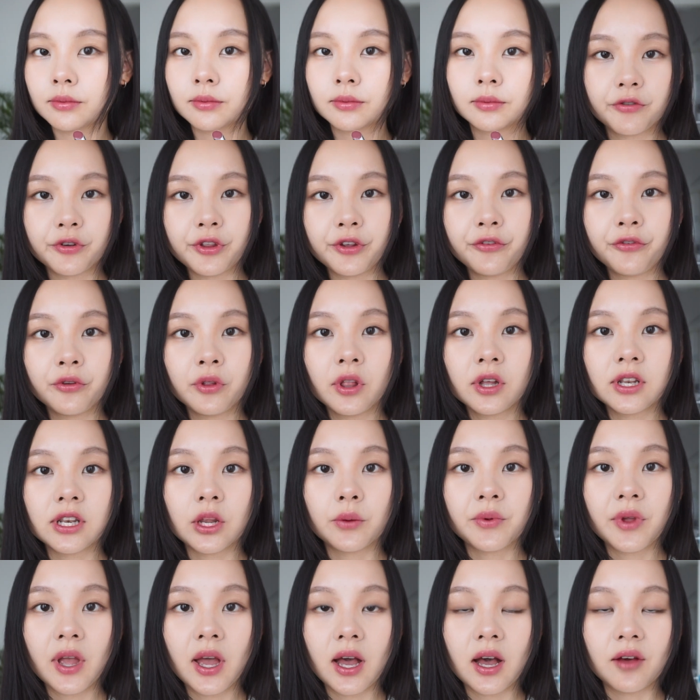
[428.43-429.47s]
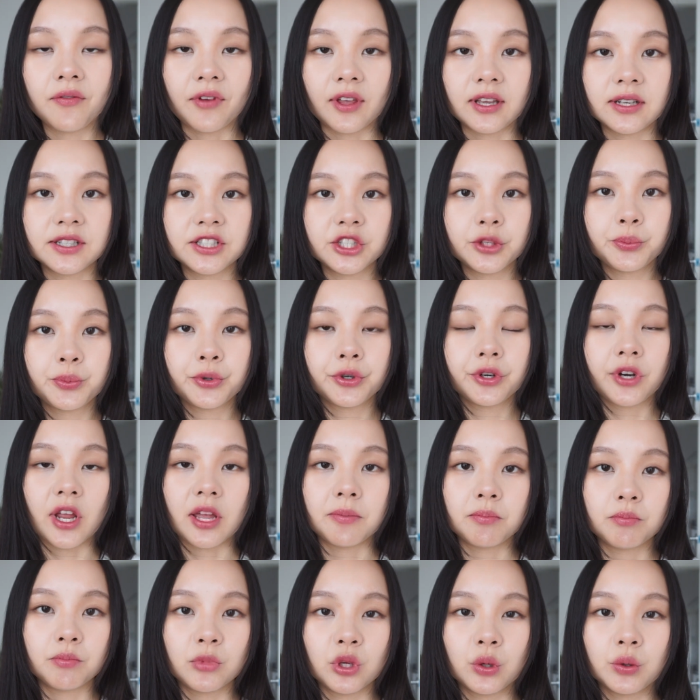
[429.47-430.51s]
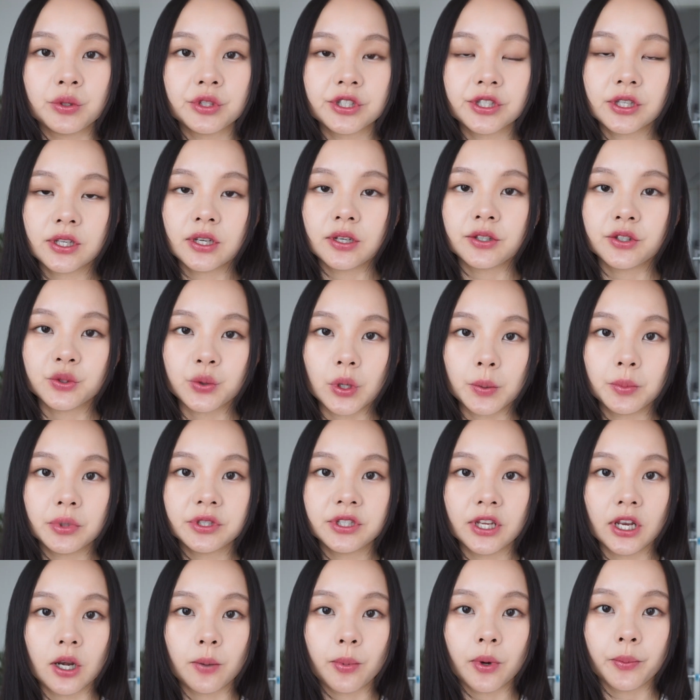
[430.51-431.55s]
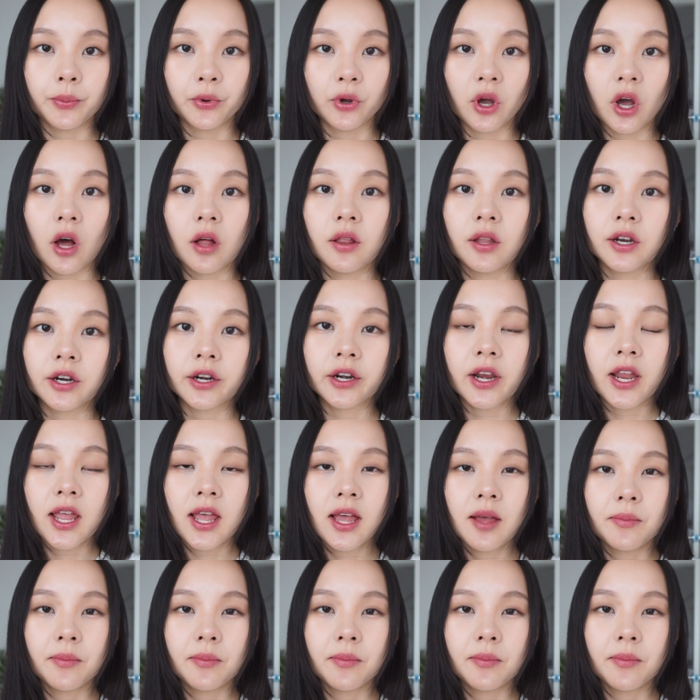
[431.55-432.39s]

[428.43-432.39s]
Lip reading: For the full look, now we have a deeper and mute sweet potato purple color.